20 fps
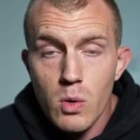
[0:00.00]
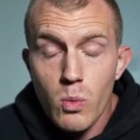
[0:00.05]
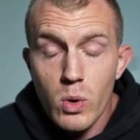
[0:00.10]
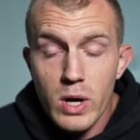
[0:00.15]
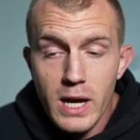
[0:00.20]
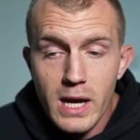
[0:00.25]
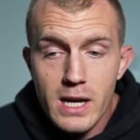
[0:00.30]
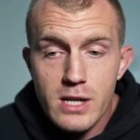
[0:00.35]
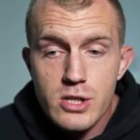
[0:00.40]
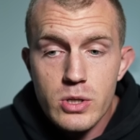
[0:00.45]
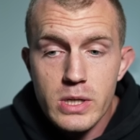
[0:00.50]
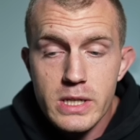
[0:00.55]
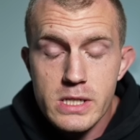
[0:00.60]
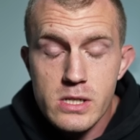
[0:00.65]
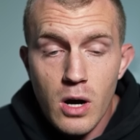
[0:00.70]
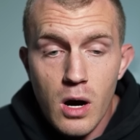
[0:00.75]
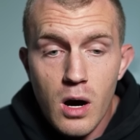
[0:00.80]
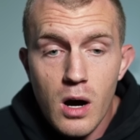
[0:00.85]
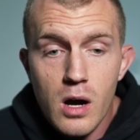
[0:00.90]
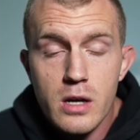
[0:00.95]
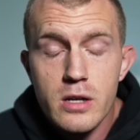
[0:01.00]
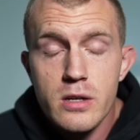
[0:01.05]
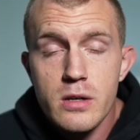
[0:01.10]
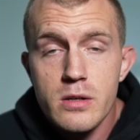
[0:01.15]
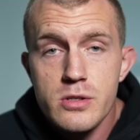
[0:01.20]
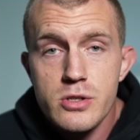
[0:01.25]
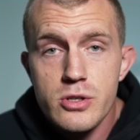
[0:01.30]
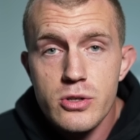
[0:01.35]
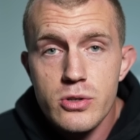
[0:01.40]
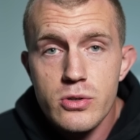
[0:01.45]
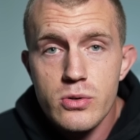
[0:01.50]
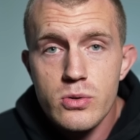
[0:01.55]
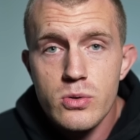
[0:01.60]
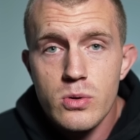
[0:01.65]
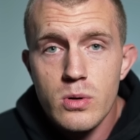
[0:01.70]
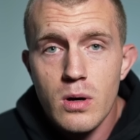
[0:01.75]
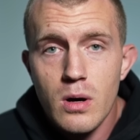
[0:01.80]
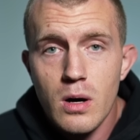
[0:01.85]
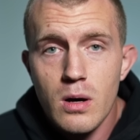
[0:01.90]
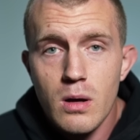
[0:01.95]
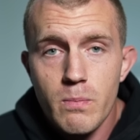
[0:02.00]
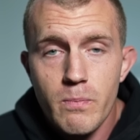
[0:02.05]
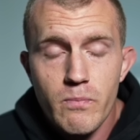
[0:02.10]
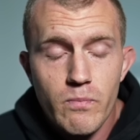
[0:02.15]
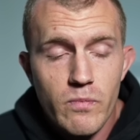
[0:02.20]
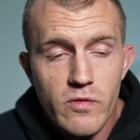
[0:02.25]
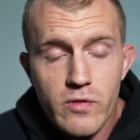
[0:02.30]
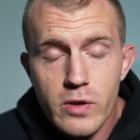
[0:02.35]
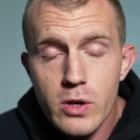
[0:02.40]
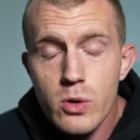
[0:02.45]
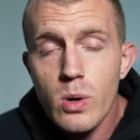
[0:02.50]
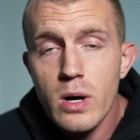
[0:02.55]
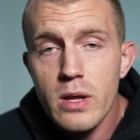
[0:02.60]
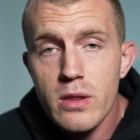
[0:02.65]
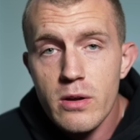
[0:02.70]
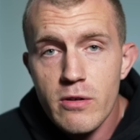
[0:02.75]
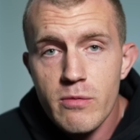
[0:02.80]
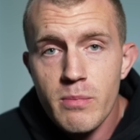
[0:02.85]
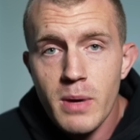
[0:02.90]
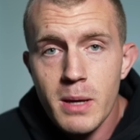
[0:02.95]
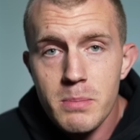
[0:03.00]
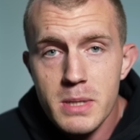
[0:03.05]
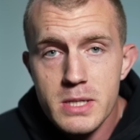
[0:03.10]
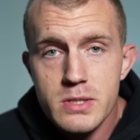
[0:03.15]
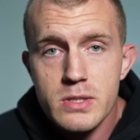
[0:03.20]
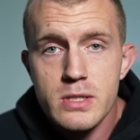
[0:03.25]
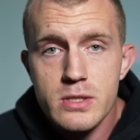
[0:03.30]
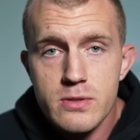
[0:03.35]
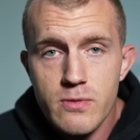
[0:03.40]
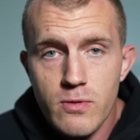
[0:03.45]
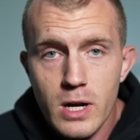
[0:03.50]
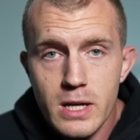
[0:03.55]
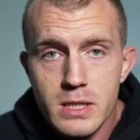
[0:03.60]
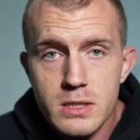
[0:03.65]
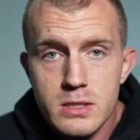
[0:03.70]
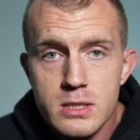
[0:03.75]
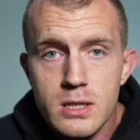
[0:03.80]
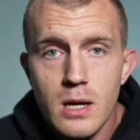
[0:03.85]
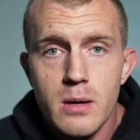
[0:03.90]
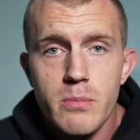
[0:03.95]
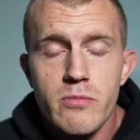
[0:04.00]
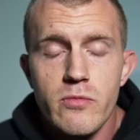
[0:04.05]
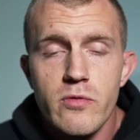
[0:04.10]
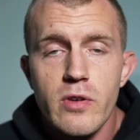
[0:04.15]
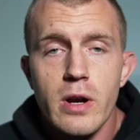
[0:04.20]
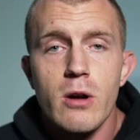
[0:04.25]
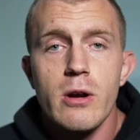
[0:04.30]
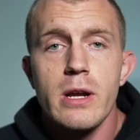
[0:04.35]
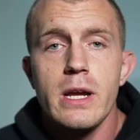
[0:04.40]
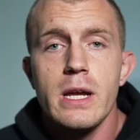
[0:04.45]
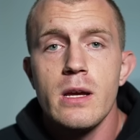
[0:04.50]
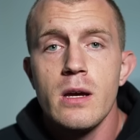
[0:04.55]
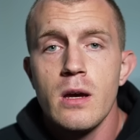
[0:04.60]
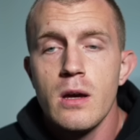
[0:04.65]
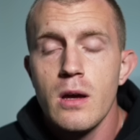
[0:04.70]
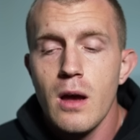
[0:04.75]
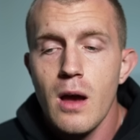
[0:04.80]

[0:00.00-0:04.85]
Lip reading: When I actually talk to a few other of my business friends, some very